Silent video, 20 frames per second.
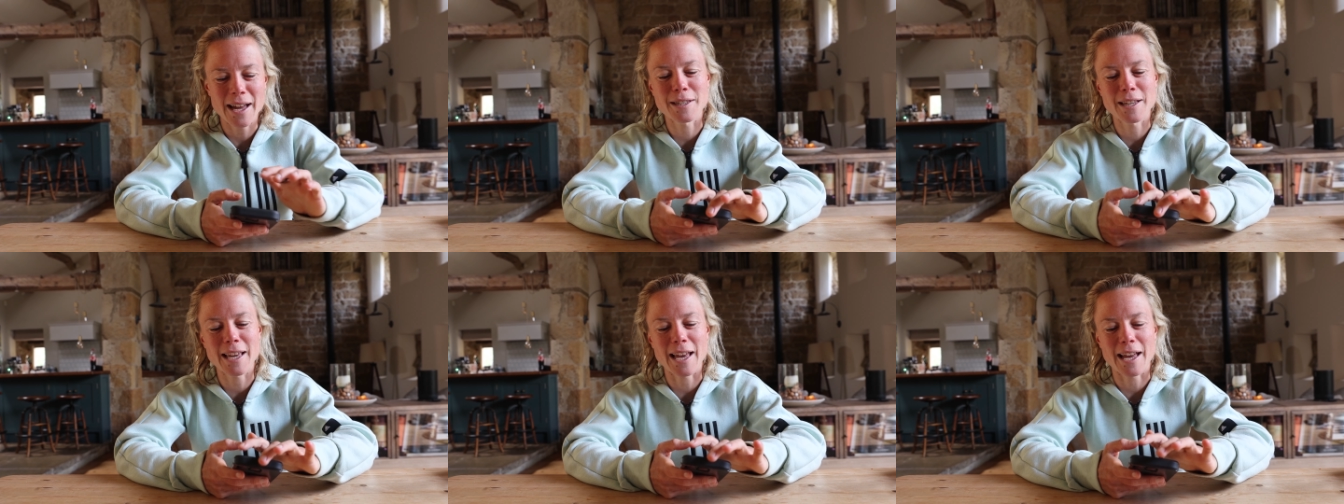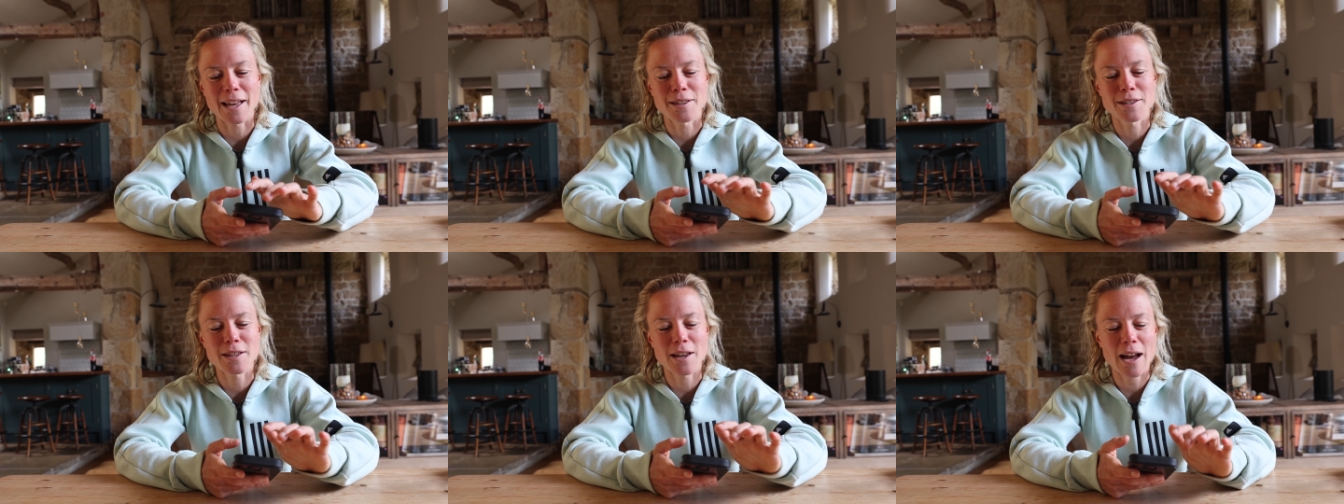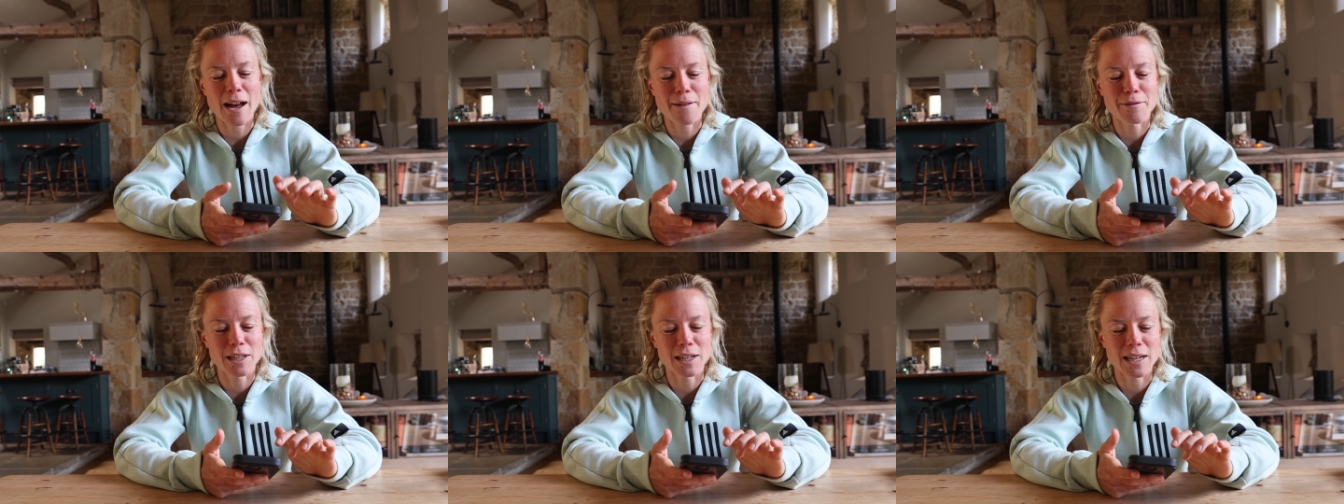So yeah, so
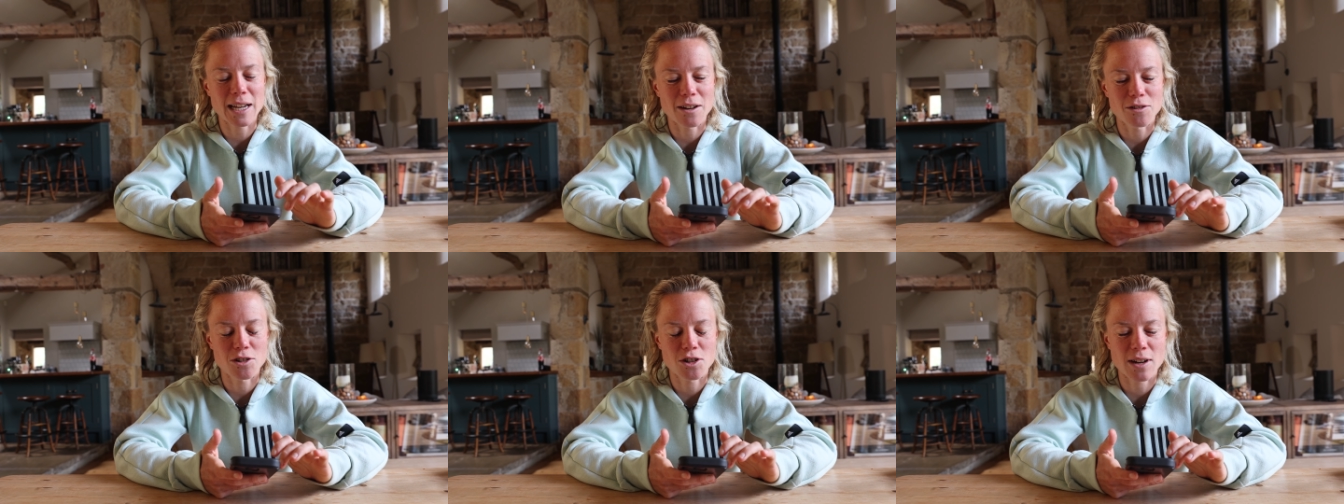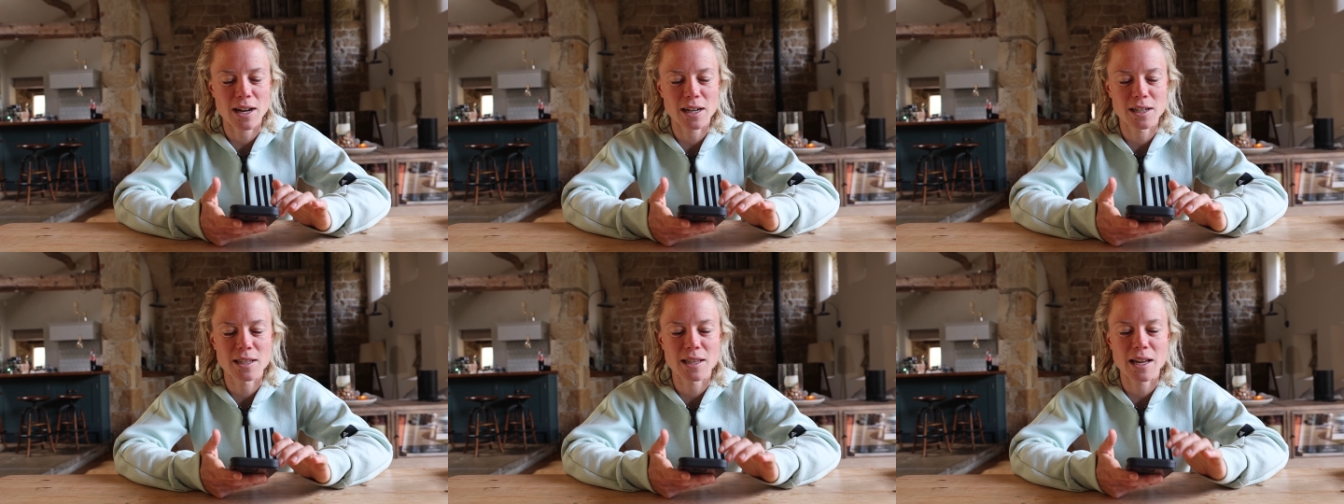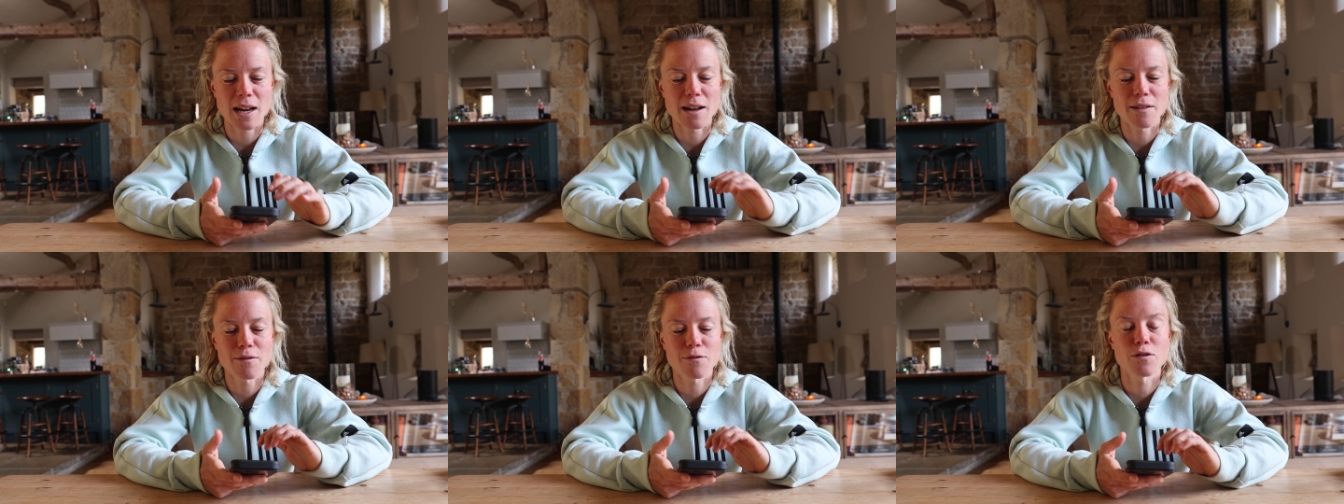having now tracked
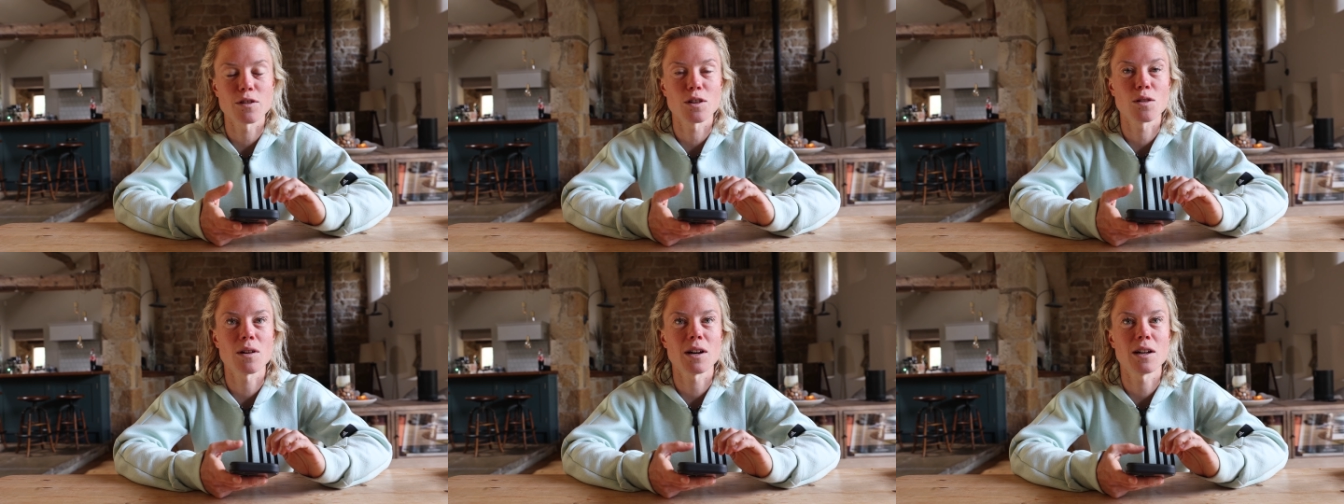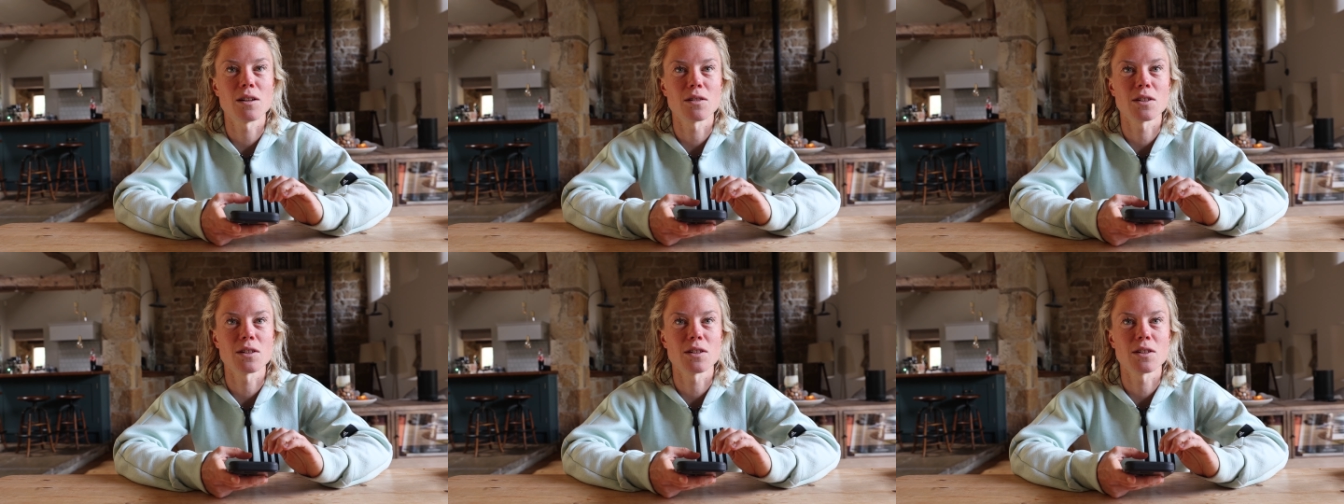that for quite